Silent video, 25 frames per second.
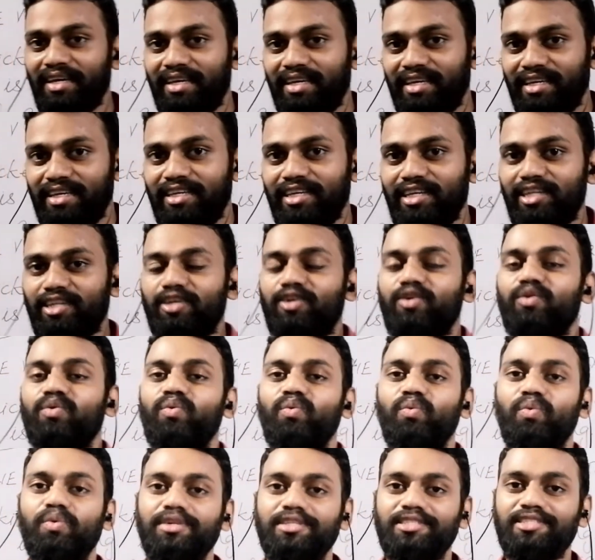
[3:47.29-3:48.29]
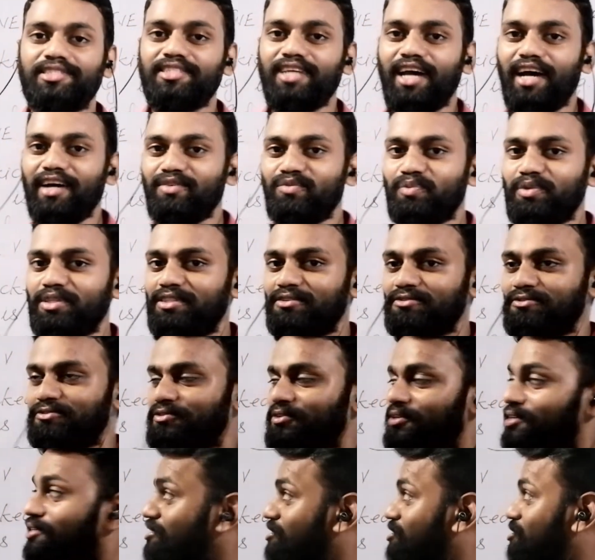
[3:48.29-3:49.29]
Here we'll start with the
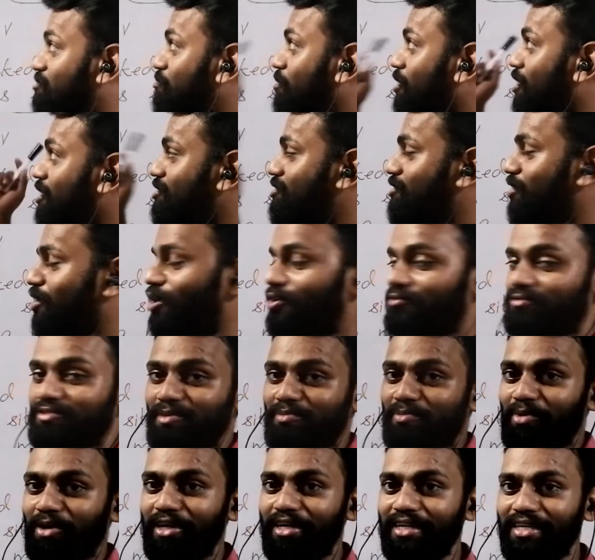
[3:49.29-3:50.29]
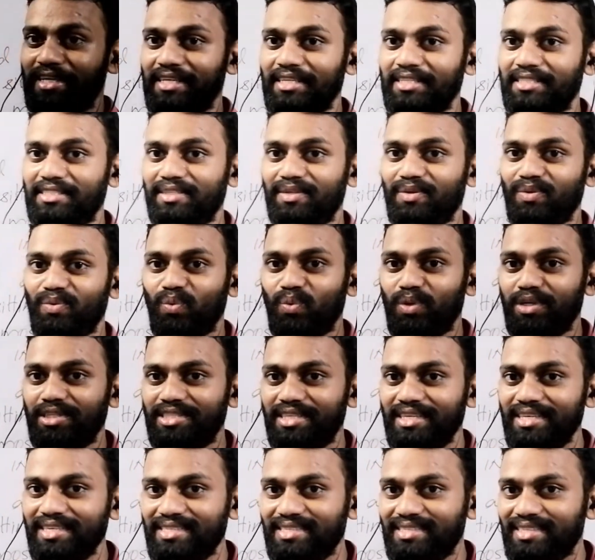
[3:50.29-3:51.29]
first part of the predicate, which
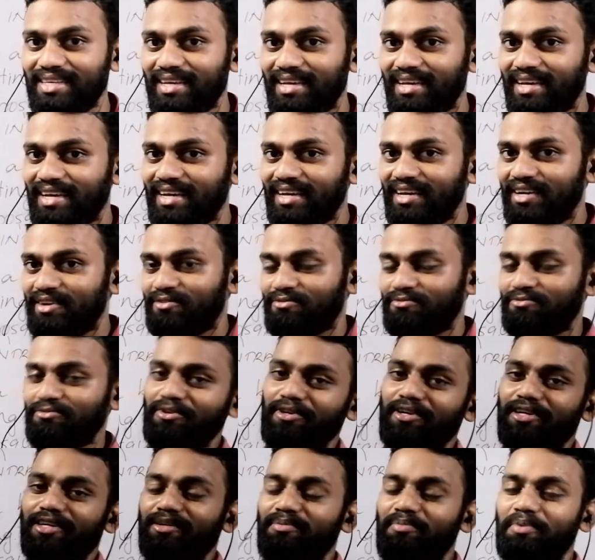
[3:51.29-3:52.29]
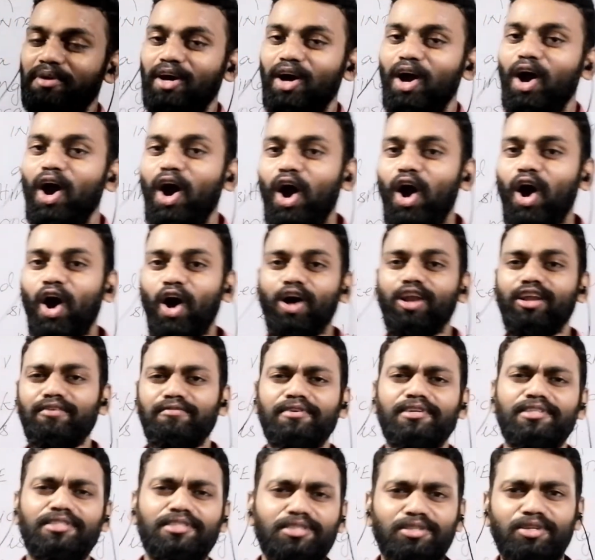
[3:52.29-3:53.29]
is verb. All of
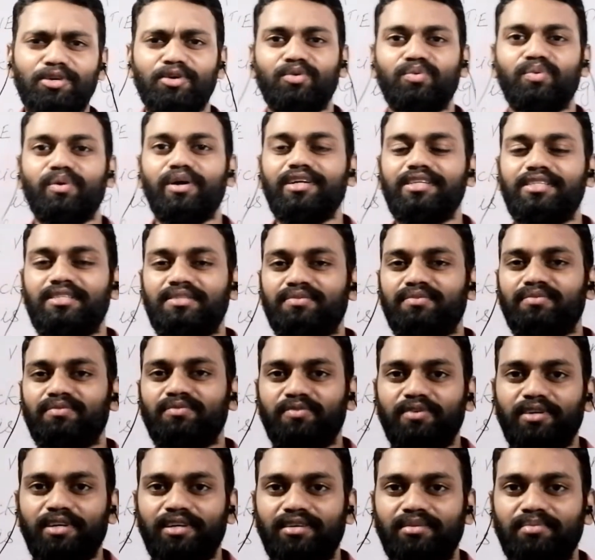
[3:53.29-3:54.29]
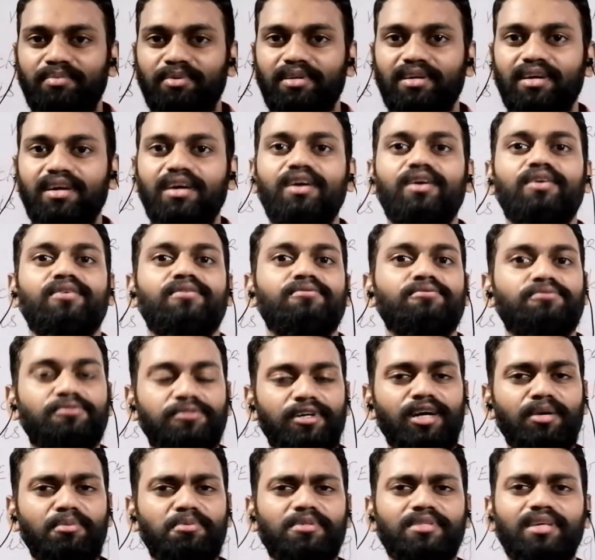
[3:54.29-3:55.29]
us know what's verb.
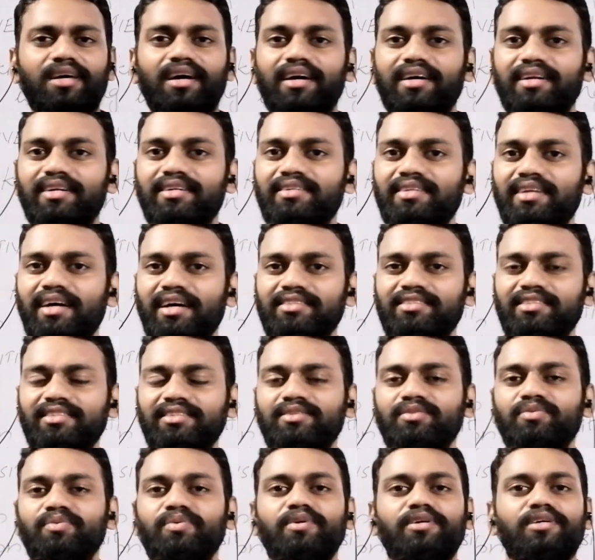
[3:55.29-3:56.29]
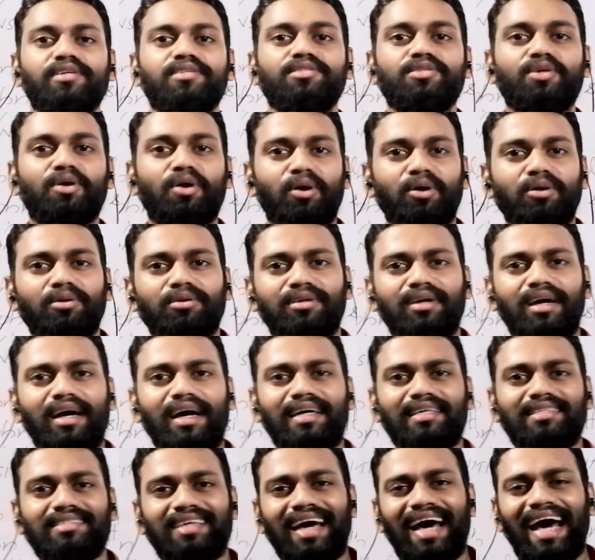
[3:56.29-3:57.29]
Verbs are in other words called
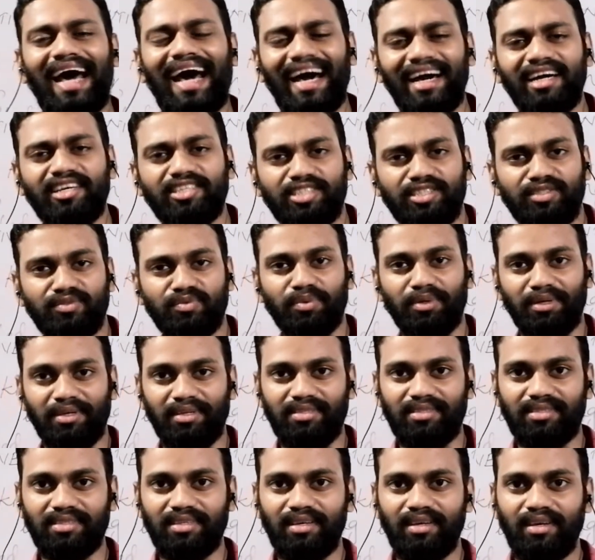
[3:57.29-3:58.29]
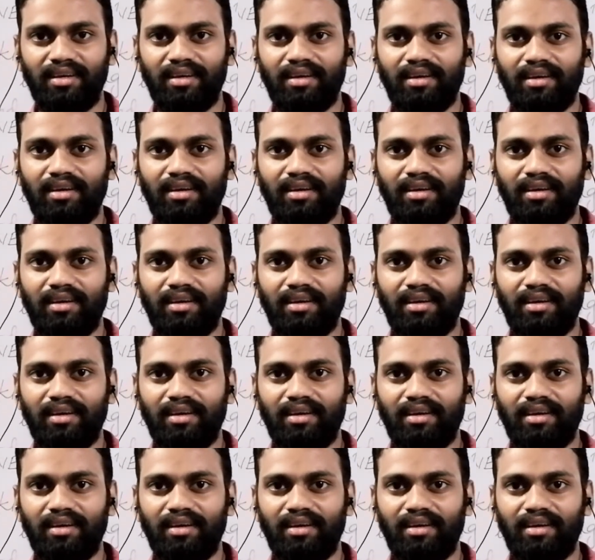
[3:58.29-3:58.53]
as action words.